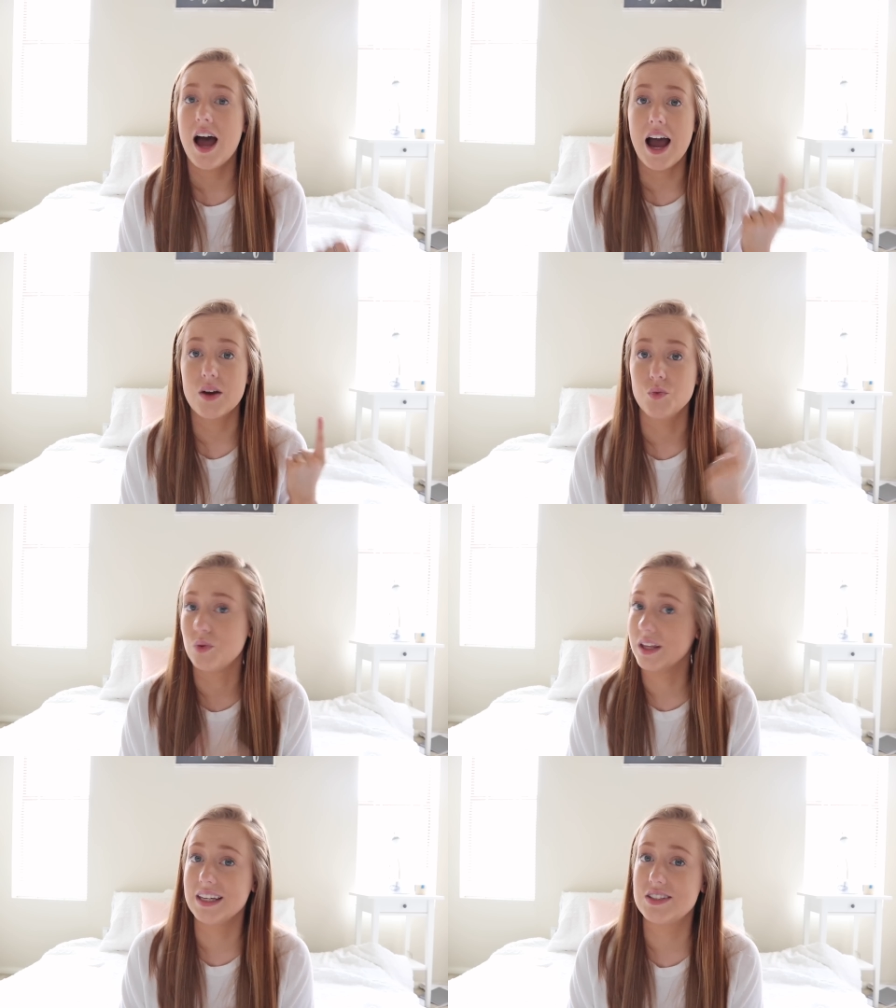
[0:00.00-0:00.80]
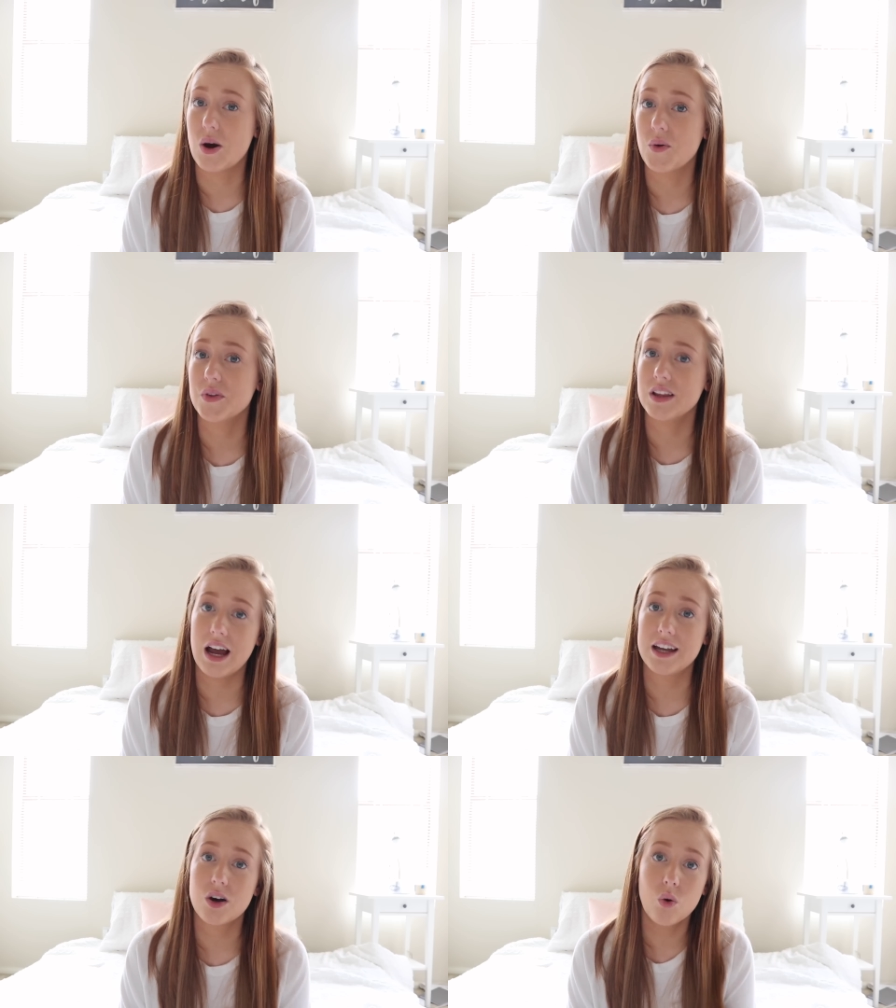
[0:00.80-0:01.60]
I really don't
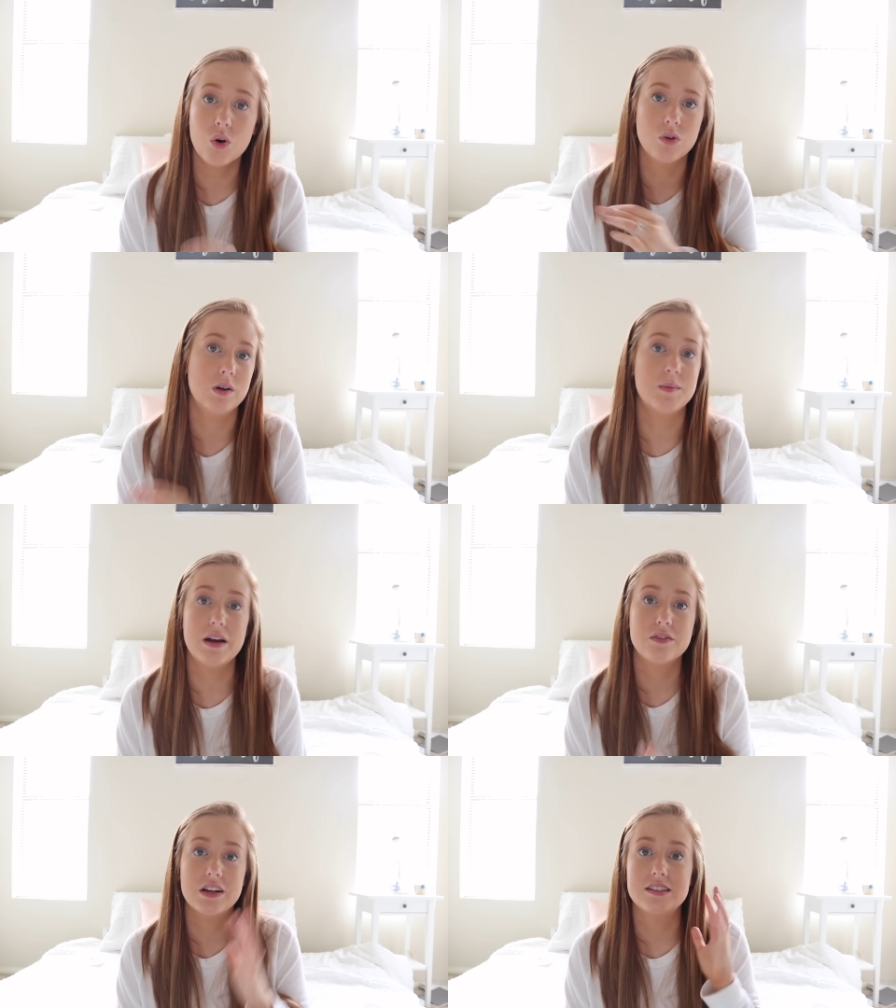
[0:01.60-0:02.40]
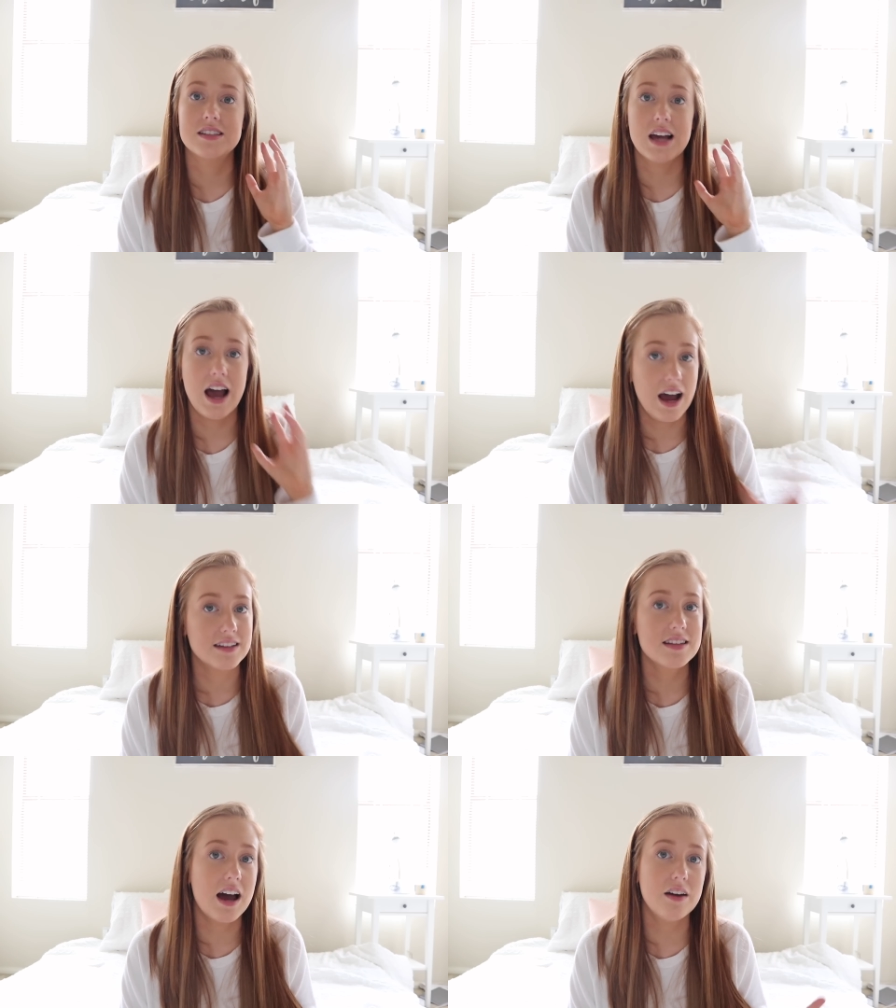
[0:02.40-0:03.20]
like, or one of my friends
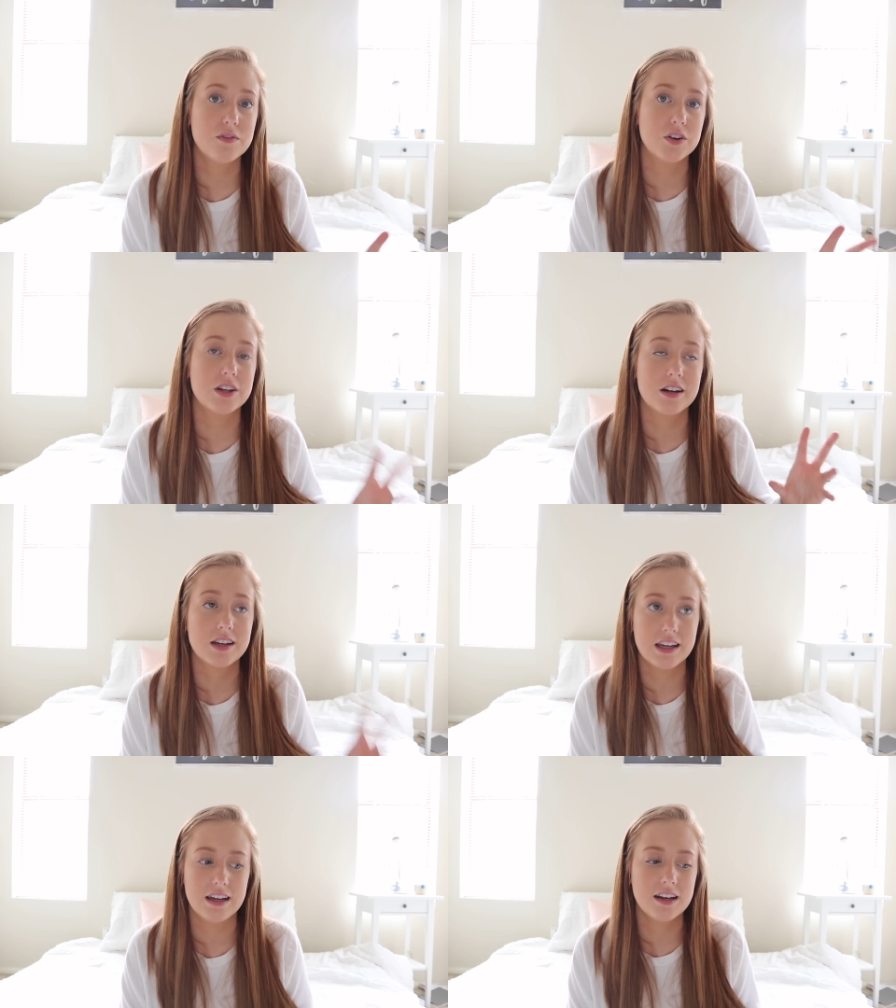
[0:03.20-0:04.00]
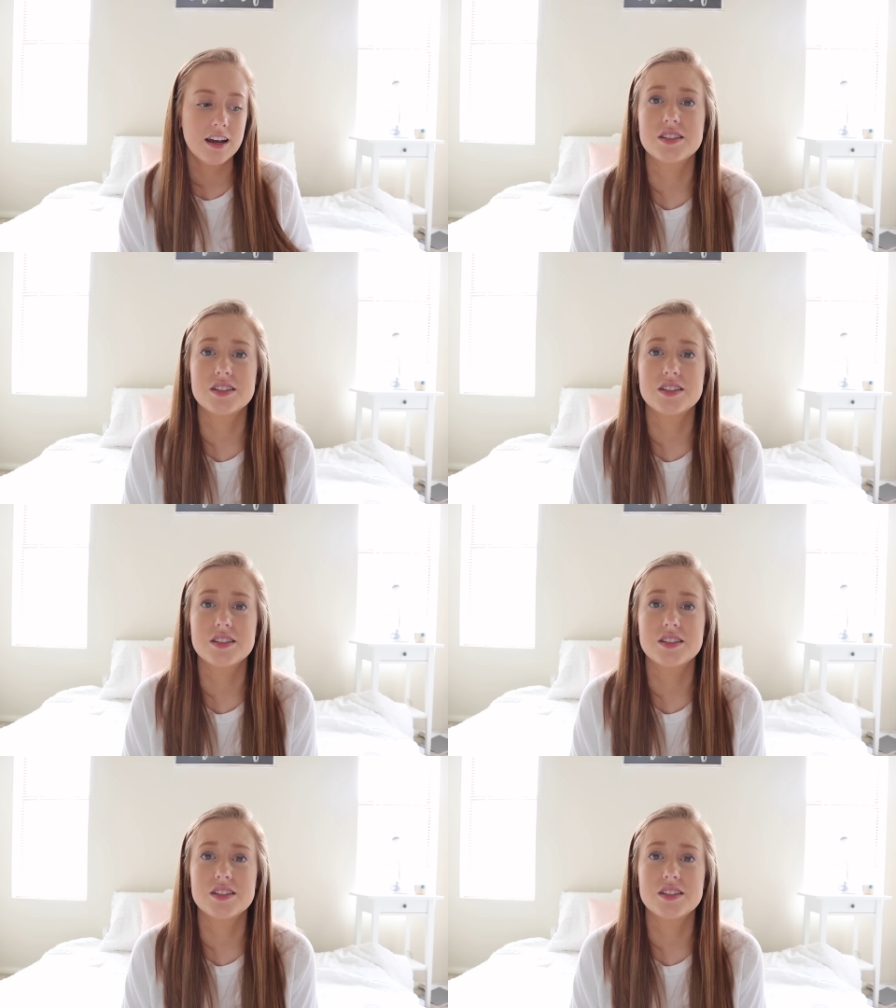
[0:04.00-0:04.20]
has that for their kid.